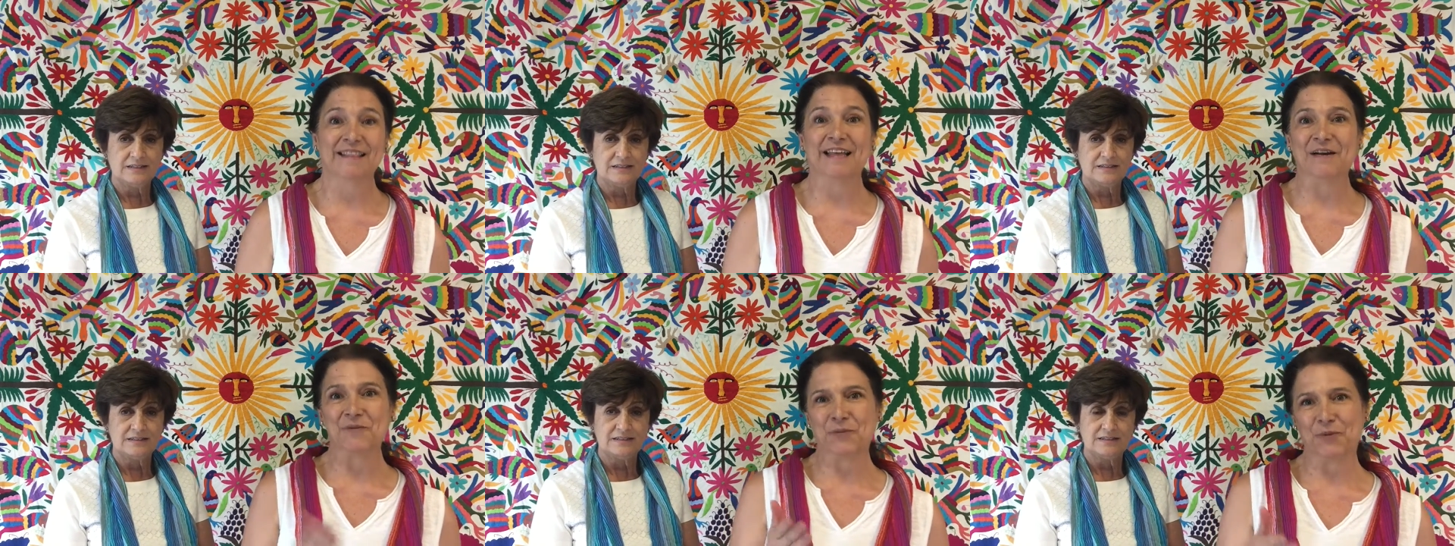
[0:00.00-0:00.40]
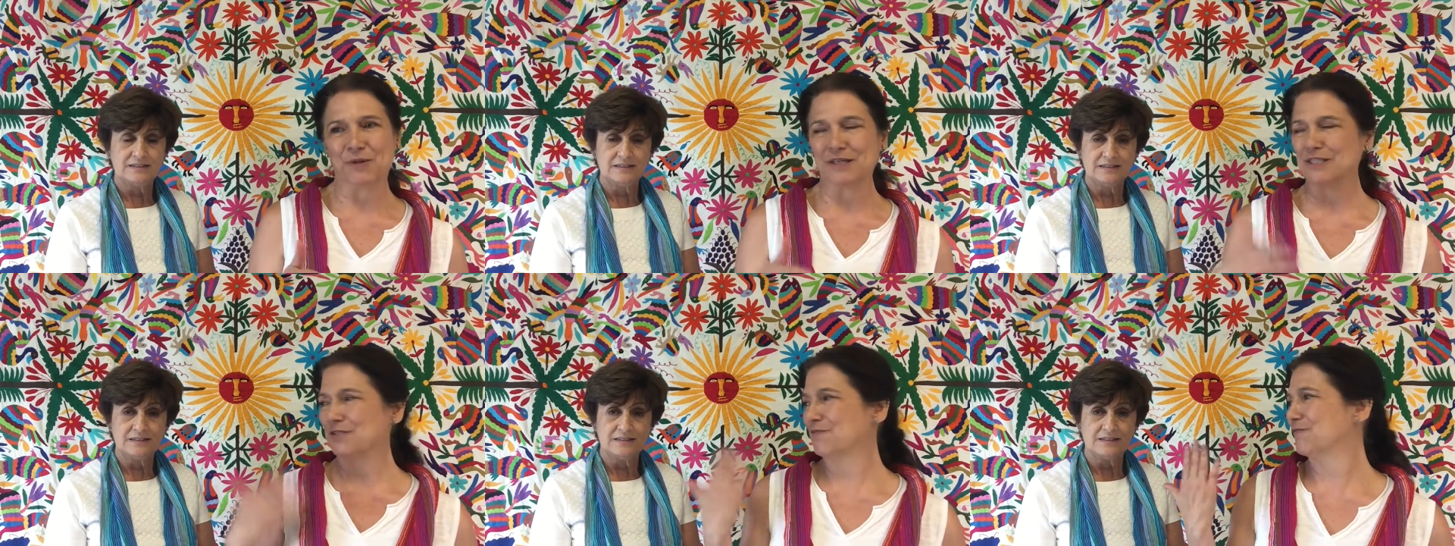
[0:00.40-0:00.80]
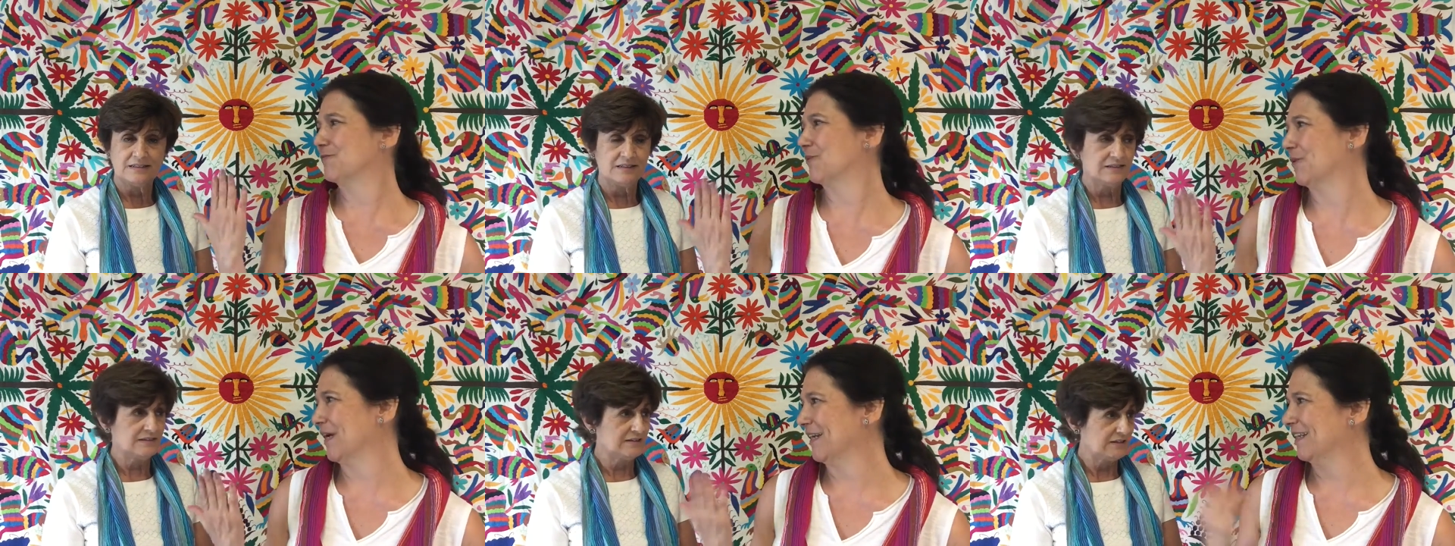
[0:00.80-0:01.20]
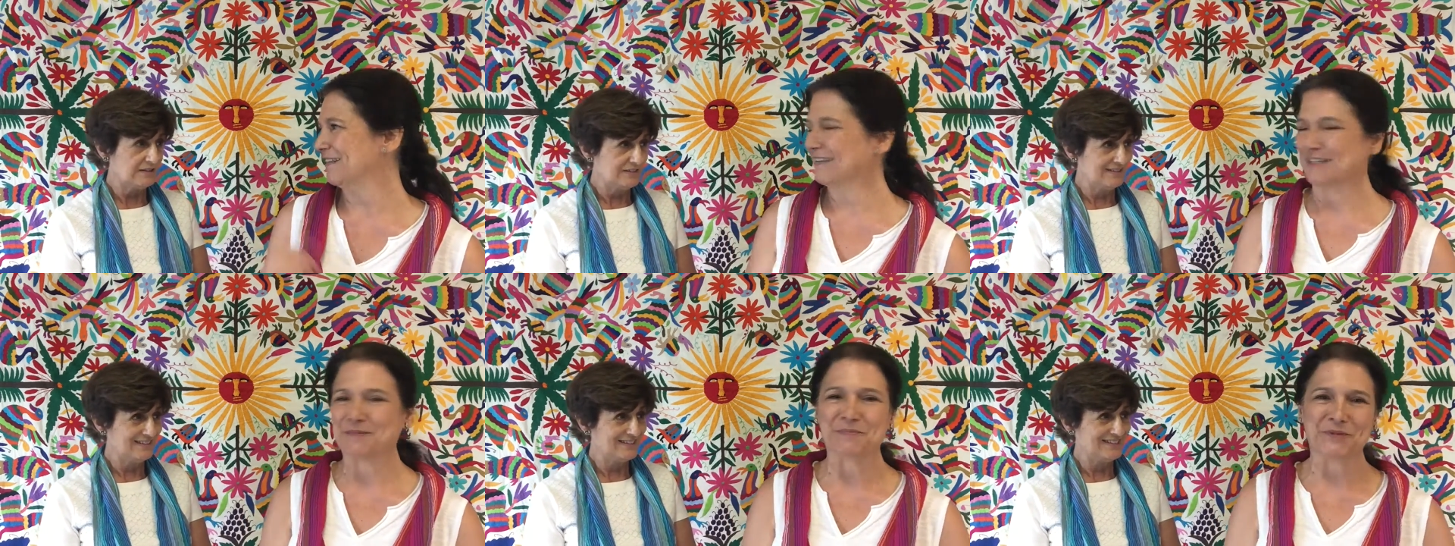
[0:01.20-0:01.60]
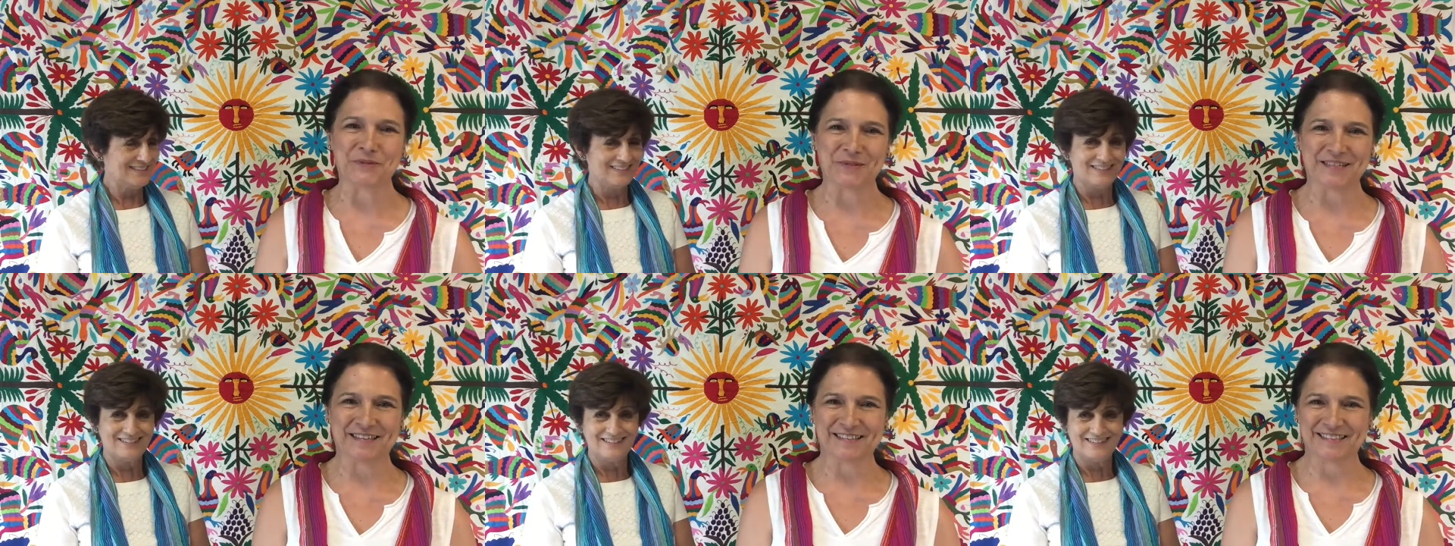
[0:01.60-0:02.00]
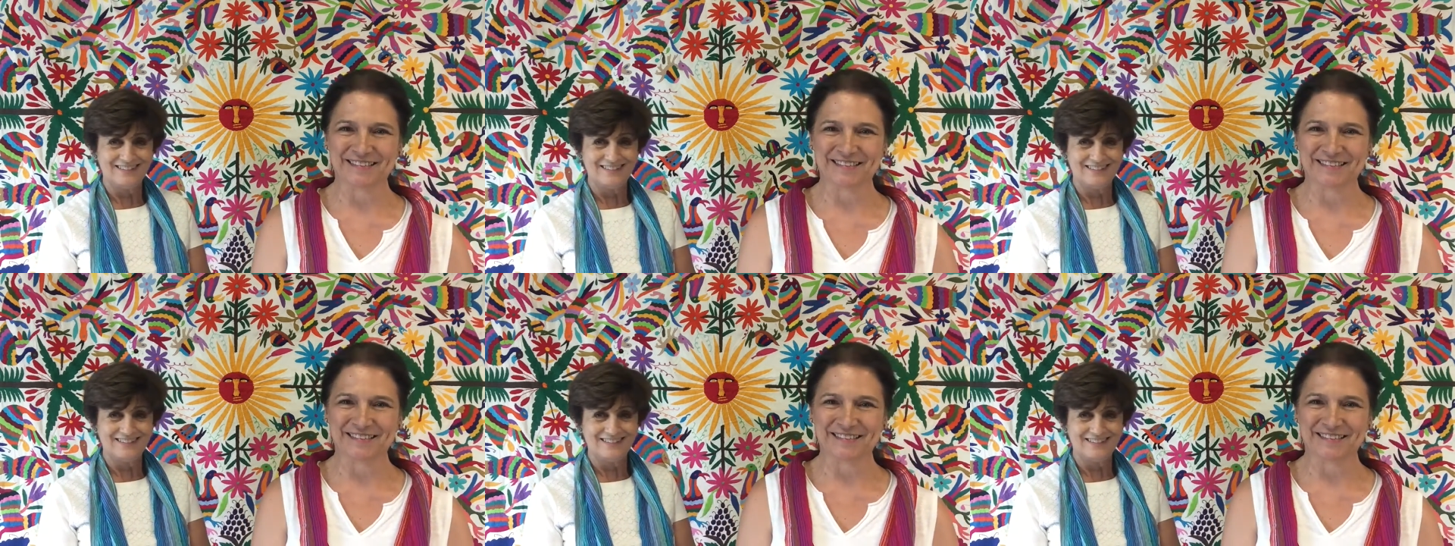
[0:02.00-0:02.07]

Speaker 1: that works for Anita's music.